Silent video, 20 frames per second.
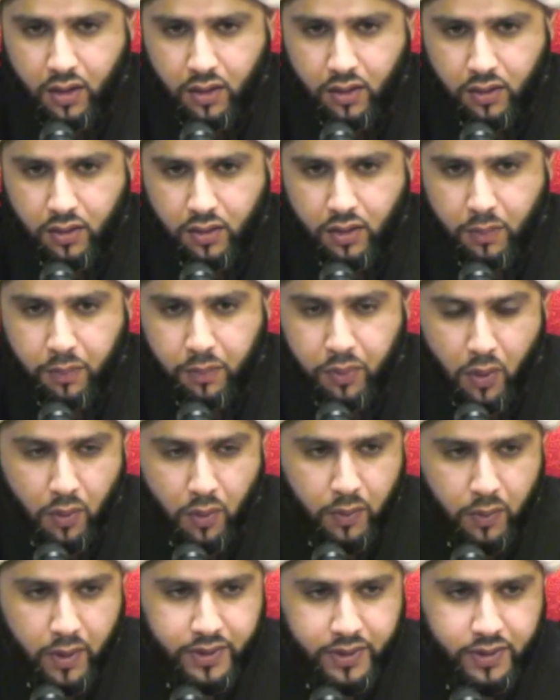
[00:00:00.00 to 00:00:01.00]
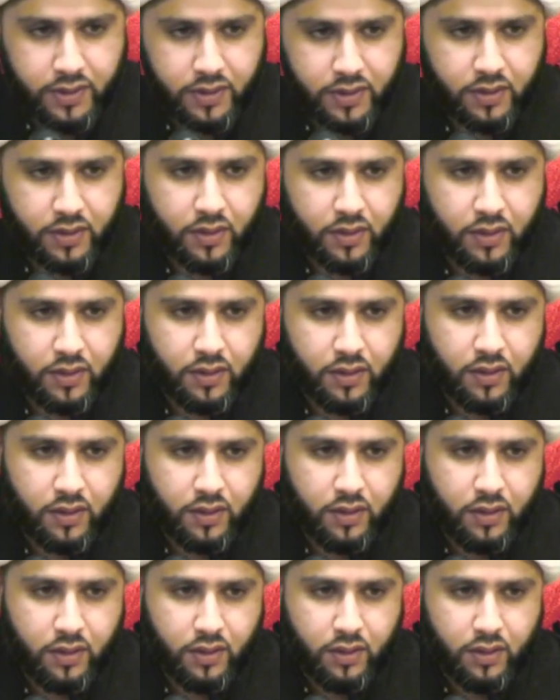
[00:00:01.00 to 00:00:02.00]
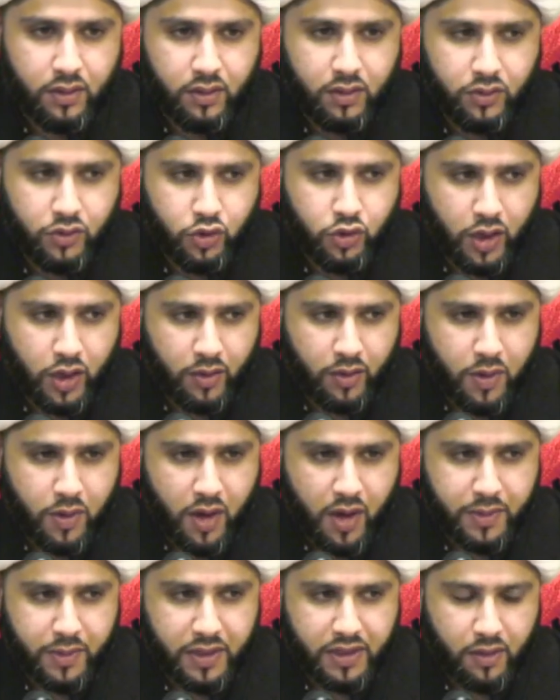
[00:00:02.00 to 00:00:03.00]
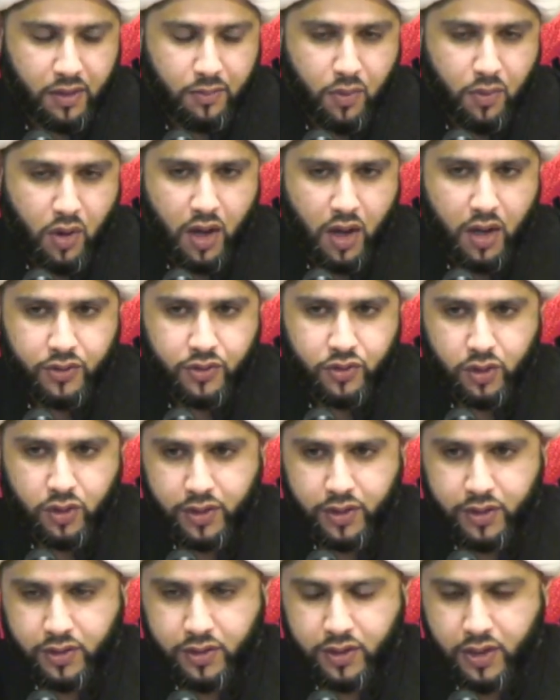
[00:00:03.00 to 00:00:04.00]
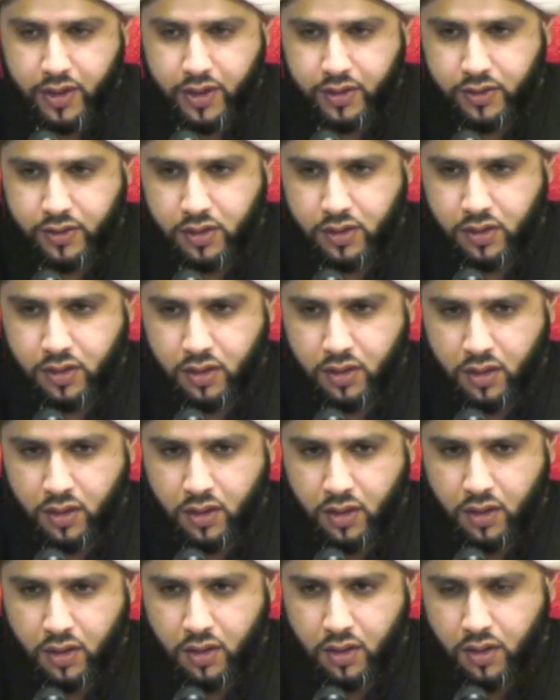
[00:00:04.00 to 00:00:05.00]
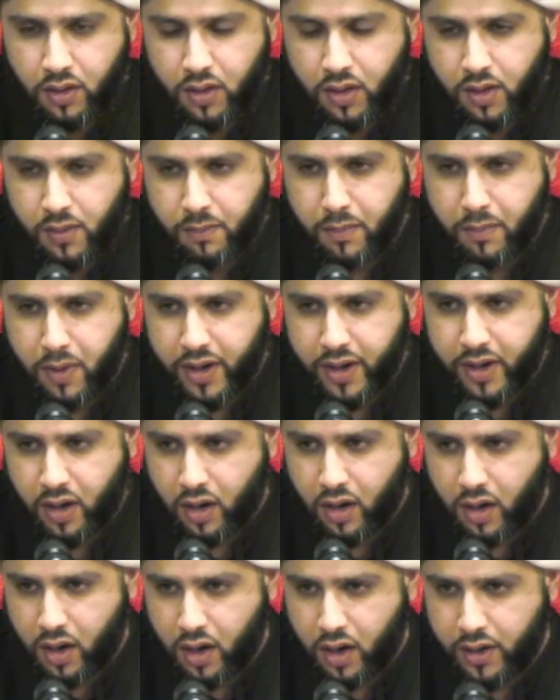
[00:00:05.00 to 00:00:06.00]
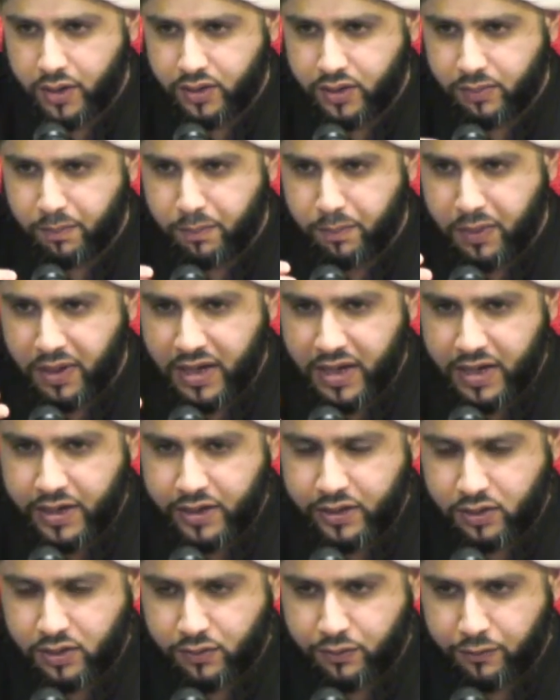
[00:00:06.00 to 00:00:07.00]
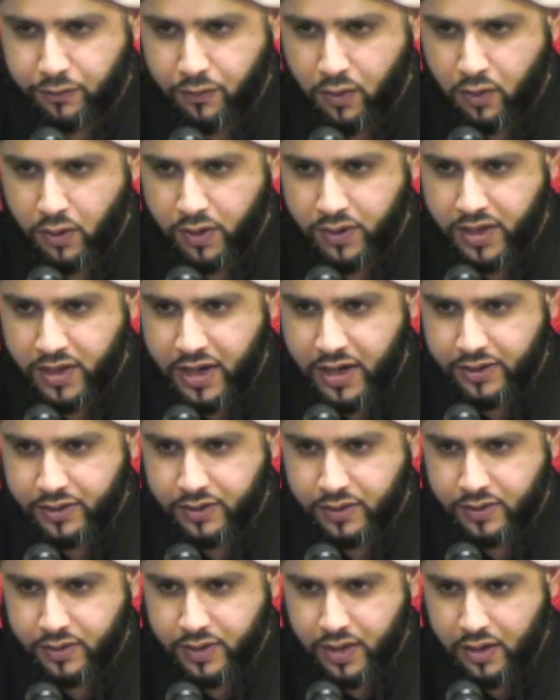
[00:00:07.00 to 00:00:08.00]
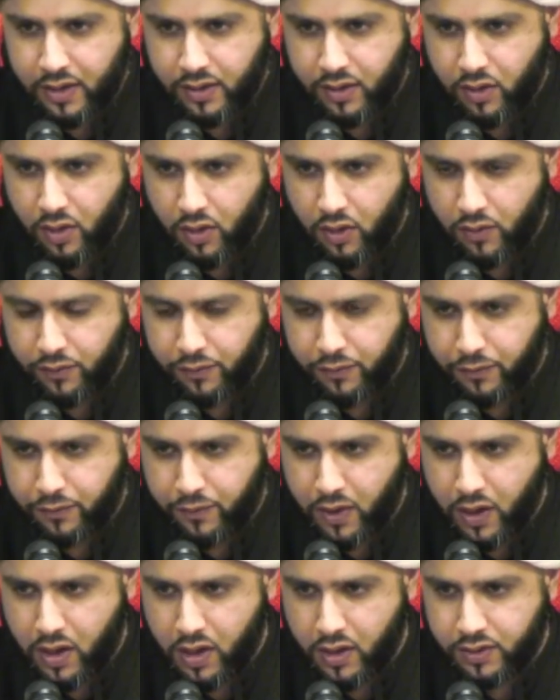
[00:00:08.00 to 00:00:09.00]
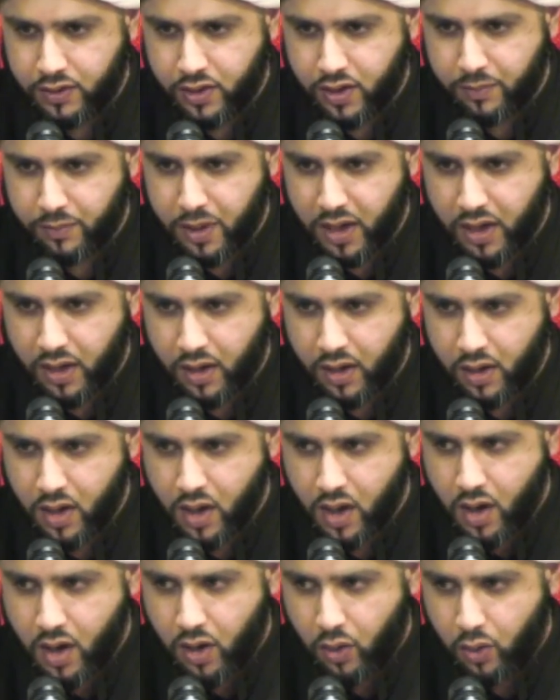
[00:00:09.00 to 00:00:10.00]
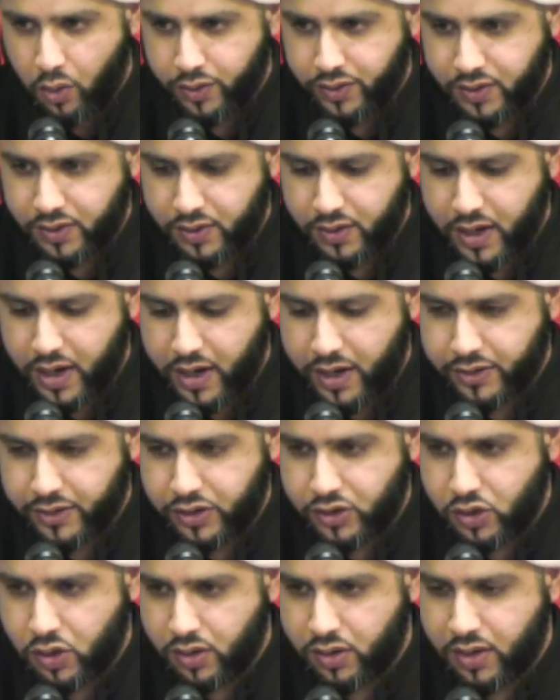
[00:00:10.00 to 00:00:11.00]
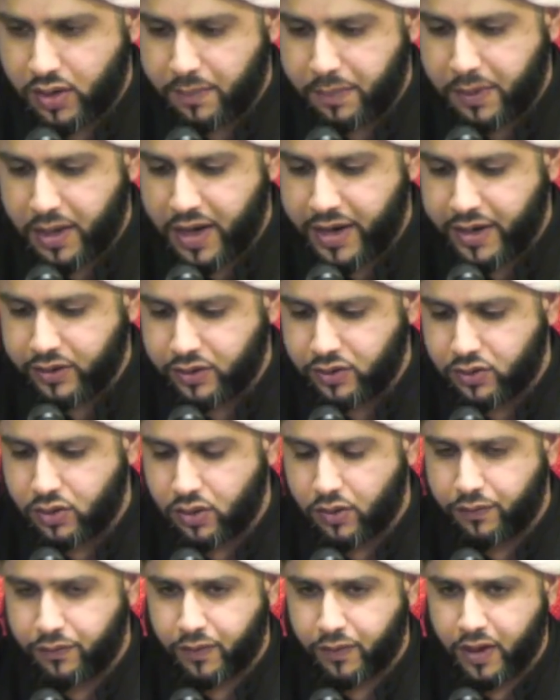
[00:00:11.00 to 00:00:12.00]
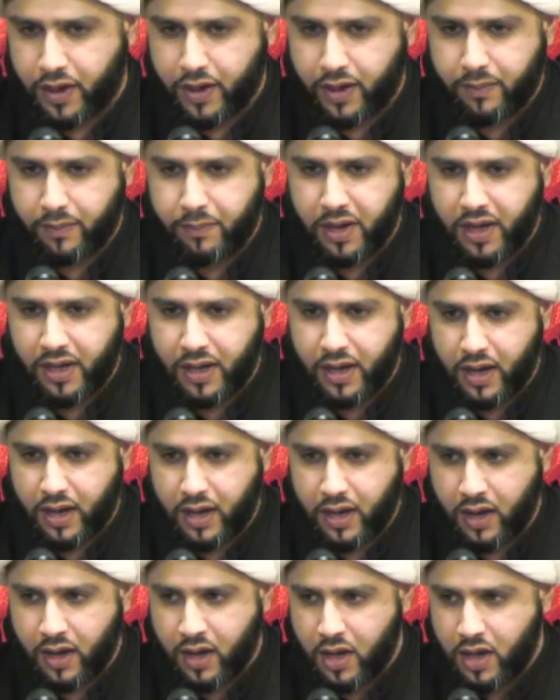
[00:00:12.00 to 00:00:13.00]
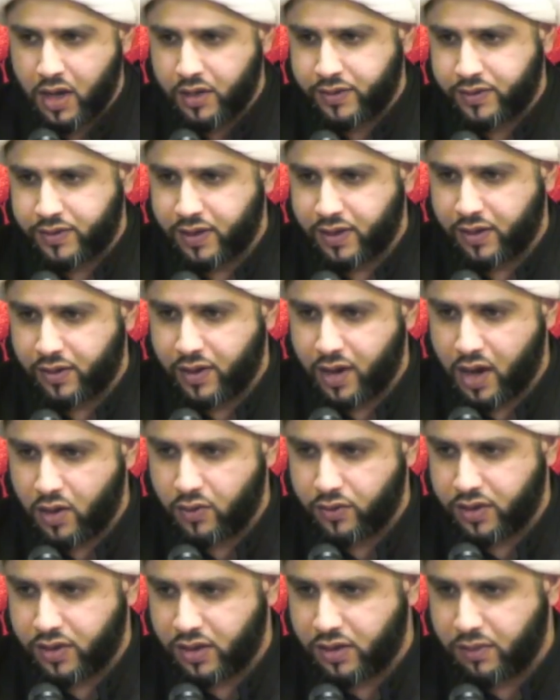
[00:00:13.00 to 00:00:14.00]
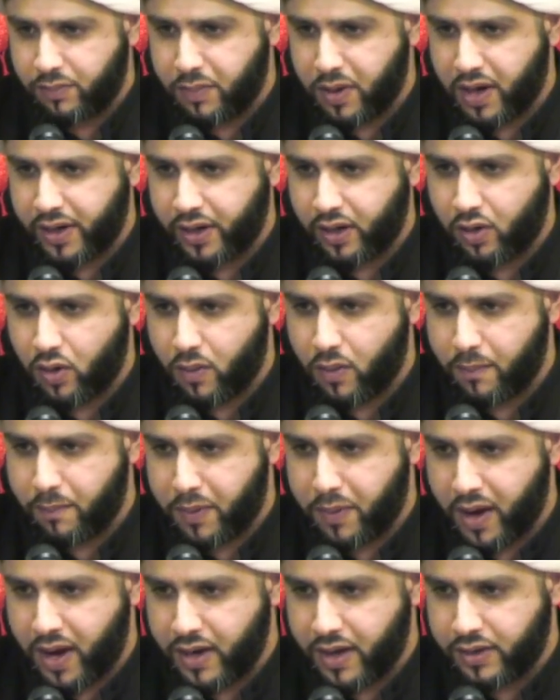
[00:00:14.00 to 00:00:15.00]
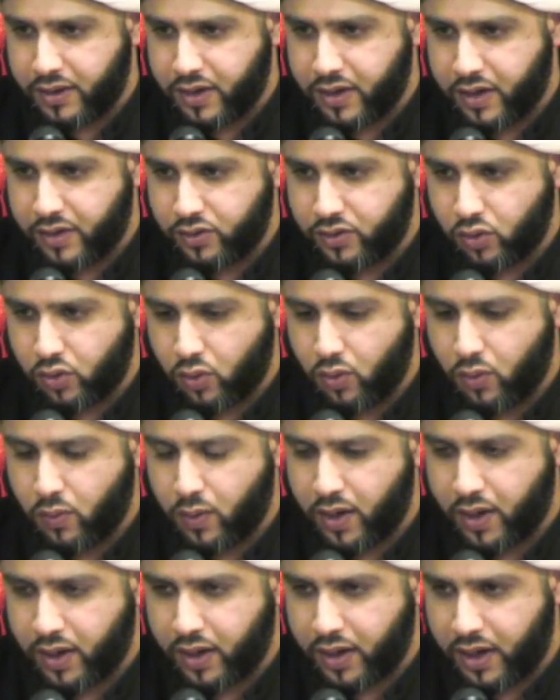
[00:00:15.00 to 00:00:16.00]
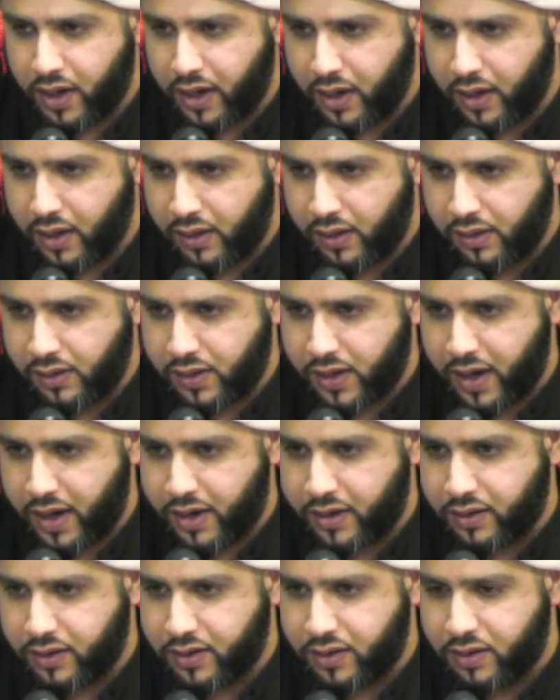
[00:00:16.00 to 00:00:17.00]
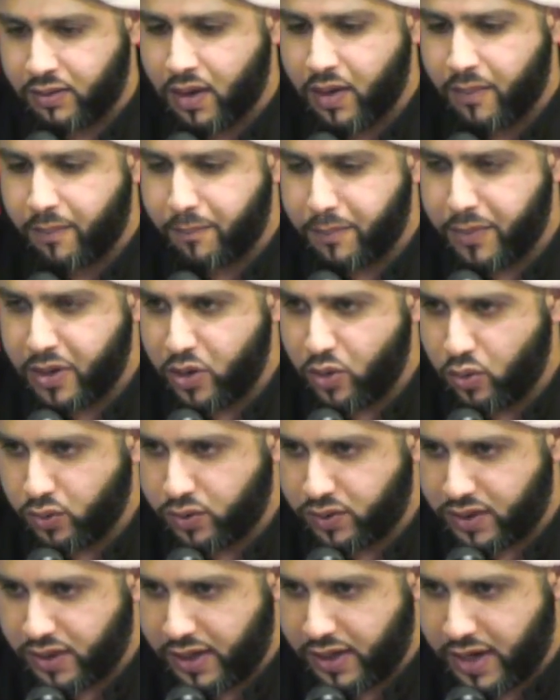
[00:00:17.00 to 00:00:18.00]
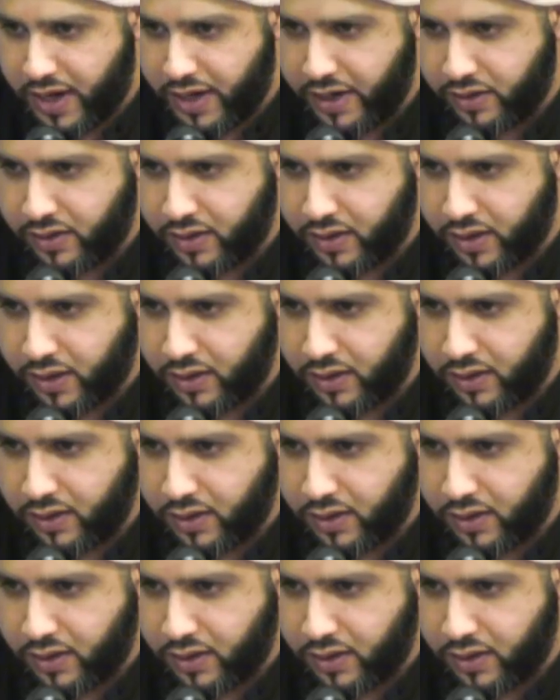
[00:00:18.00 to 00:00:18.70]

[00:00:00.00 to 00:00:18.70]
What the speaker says: The poet Sheikh Muhammad al-Muhajiri says, my heart bleeds for that son of Fatima who stands on the plains of Karbala surrounded by companions who were killed and mutilated.